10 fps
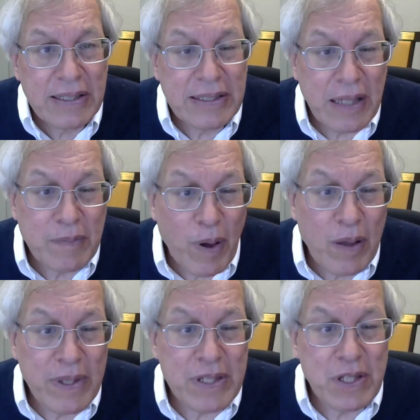St.
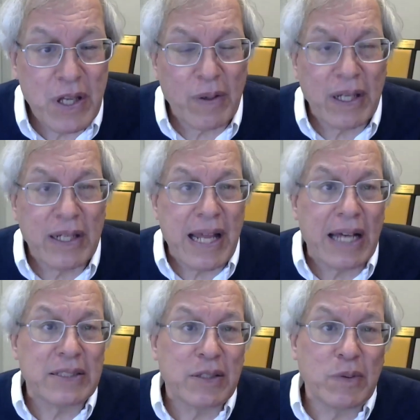Paul, Minnesota
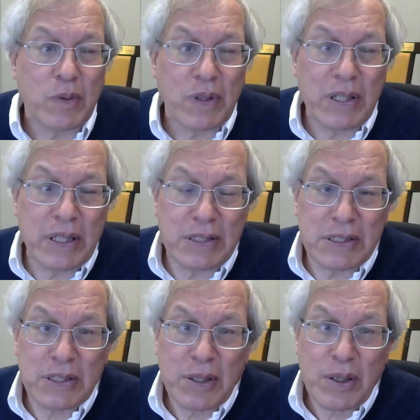adopted an
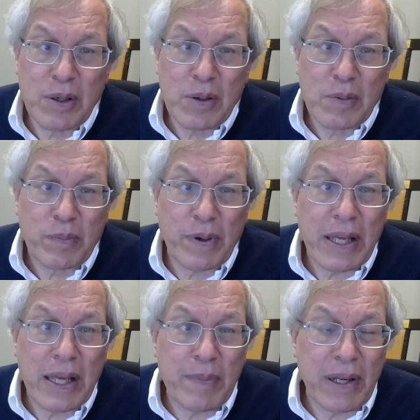ordinance
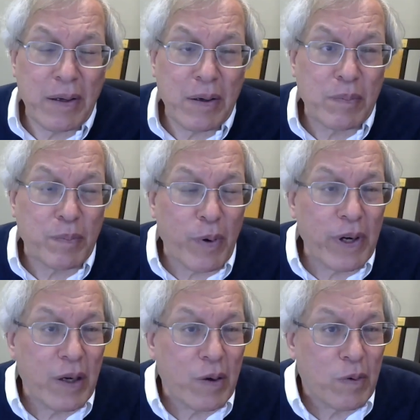prohibiting
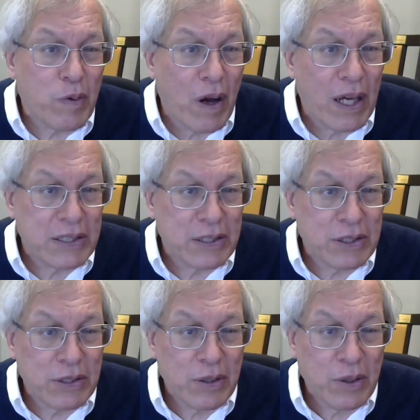burning a
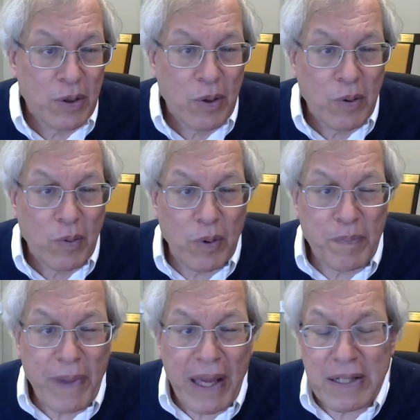cross
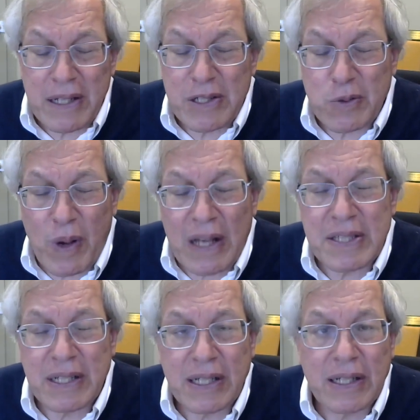or painting a
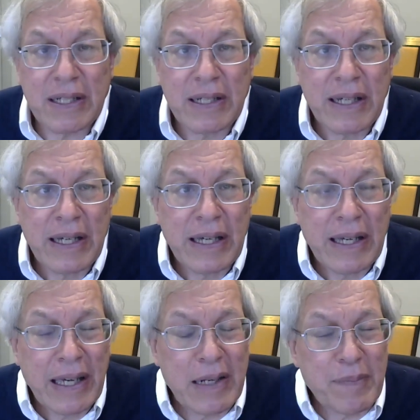swastika
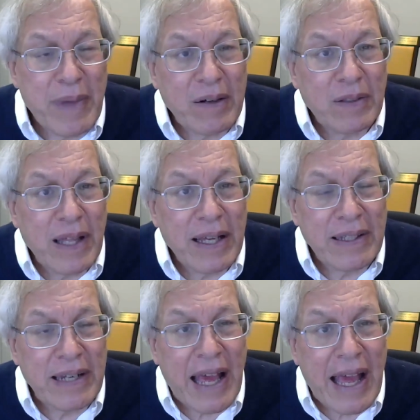in a manner
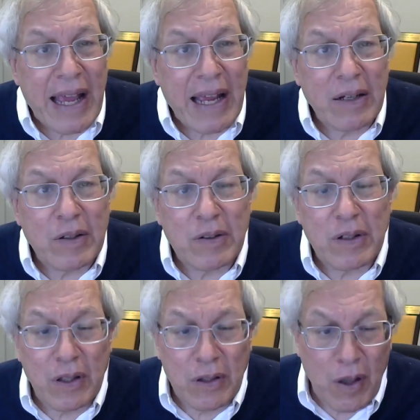likely to
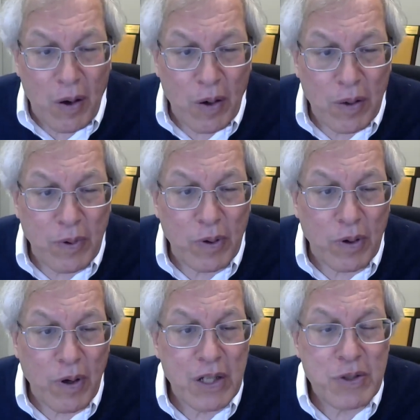anger, alarm,
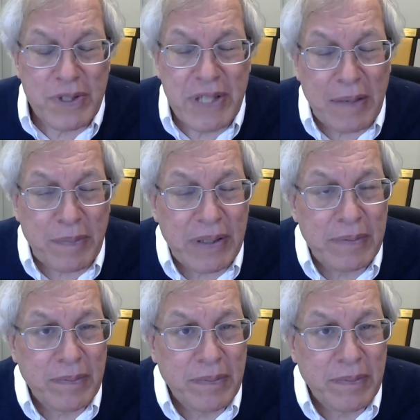or cause resentment.